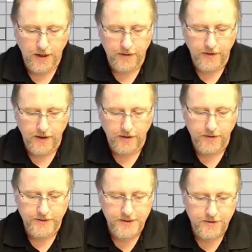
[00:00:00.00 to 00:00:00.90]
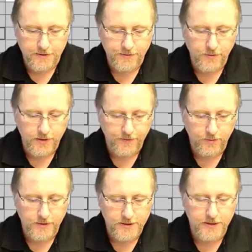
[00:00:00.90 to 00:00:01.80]
And then you see there's four
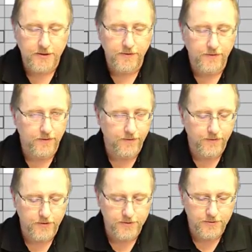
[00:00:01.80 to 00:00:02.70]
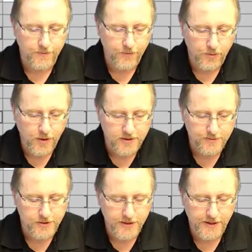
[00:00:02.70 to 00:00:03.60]
different ones here for the four, four
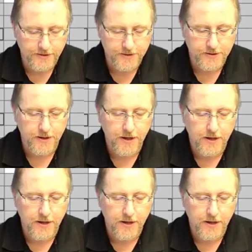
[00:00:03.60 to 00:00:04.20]
possible channels.